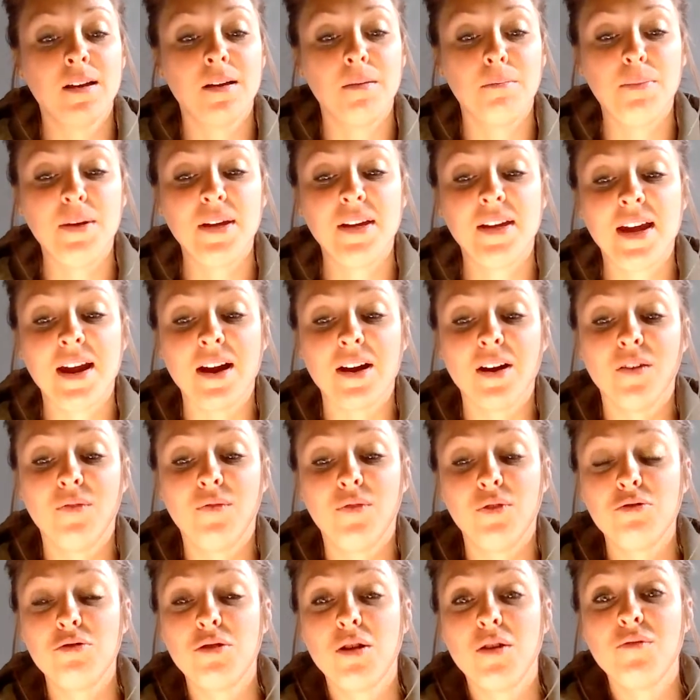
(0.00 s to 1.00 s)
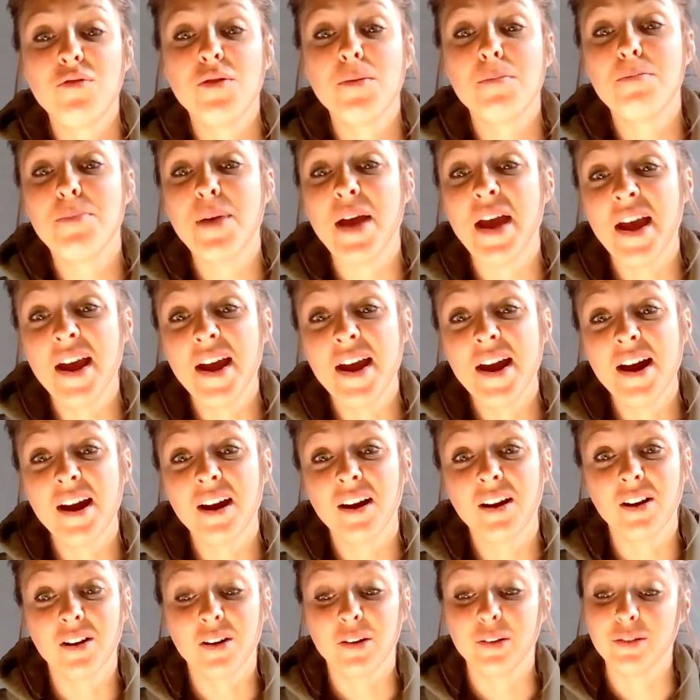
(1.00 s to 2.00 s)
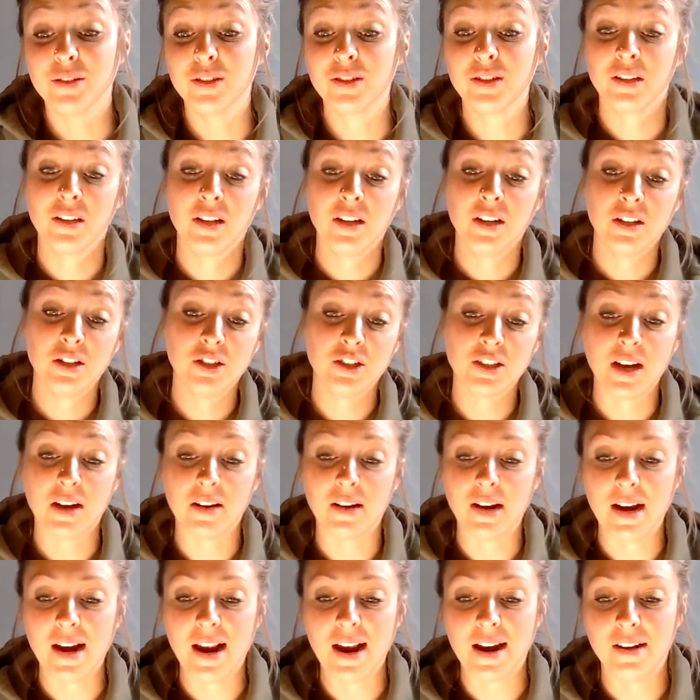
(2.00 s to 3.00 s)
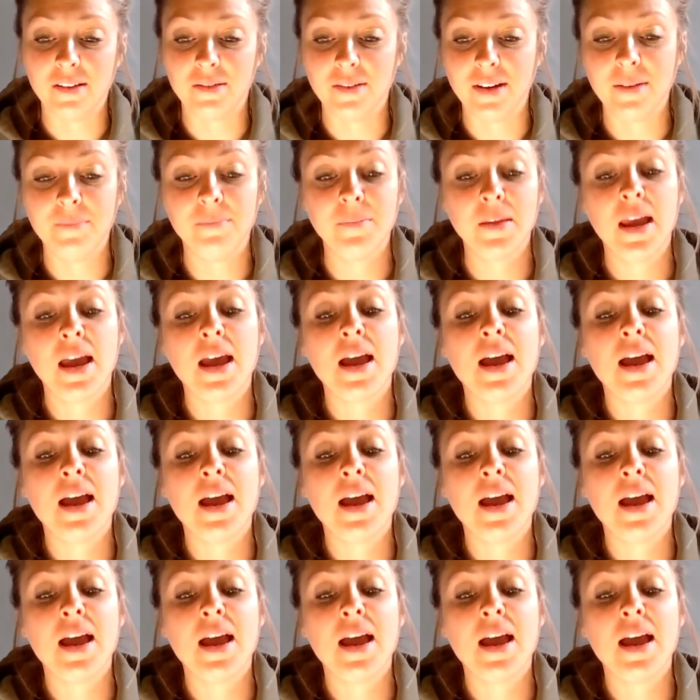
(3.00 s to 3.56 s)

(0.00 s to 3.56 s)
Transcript: "Be careful of the bears," shouted Henry,